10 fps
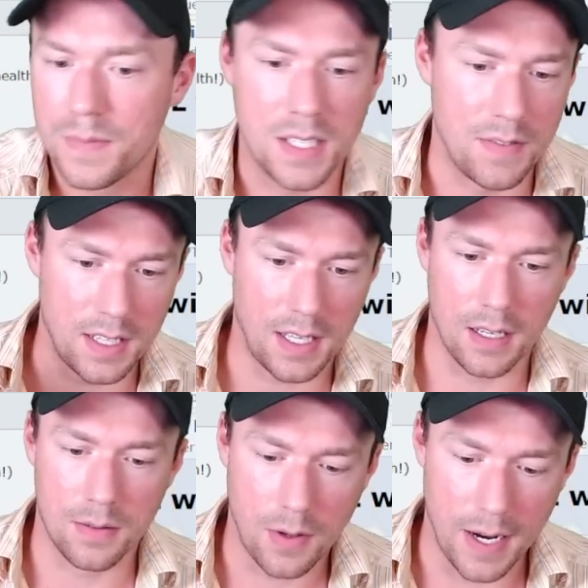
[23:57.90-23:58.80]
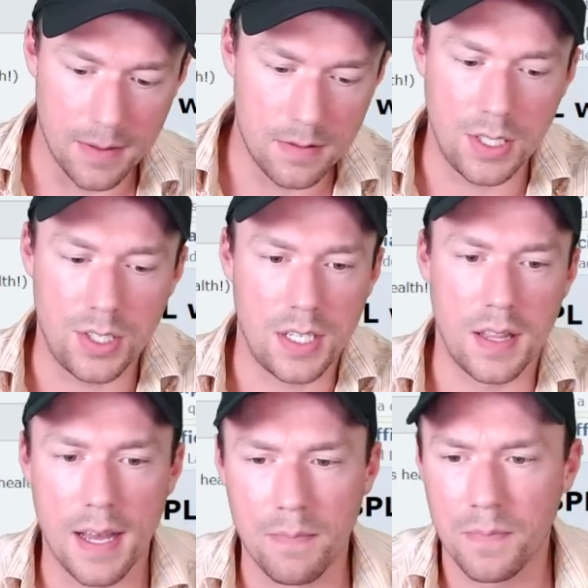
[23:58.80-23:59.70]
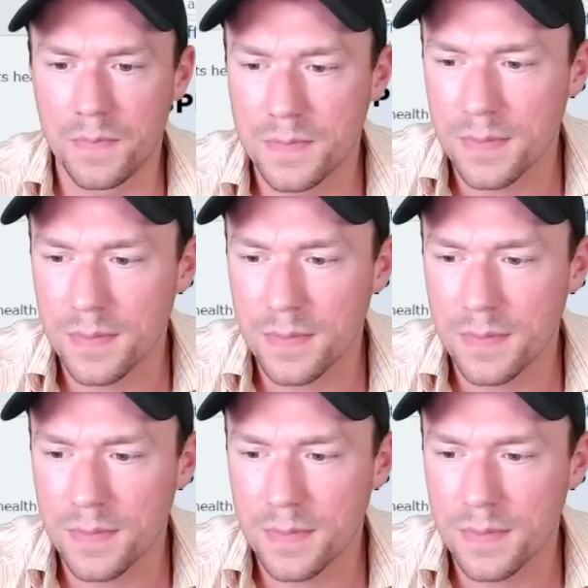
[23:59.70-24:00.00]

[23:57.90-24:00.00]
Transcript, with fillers: Doesn't even get the kill. Great. G G to them.